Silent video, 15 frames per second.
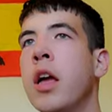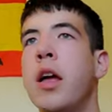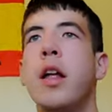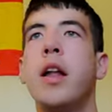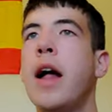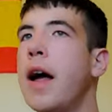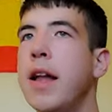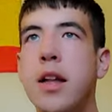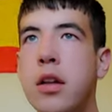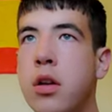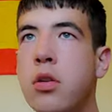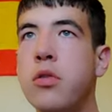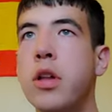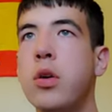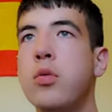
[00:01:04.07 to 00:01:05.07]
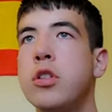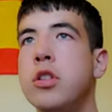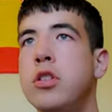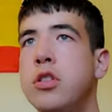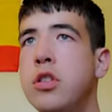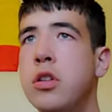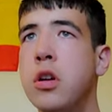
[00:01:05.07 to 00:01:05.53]
and I didn't know they
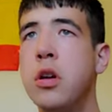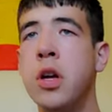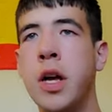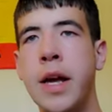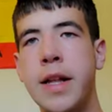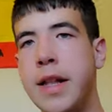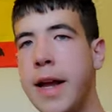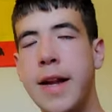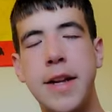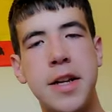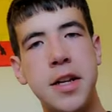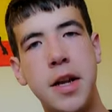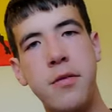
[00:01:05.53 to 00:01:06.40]
would, they didn't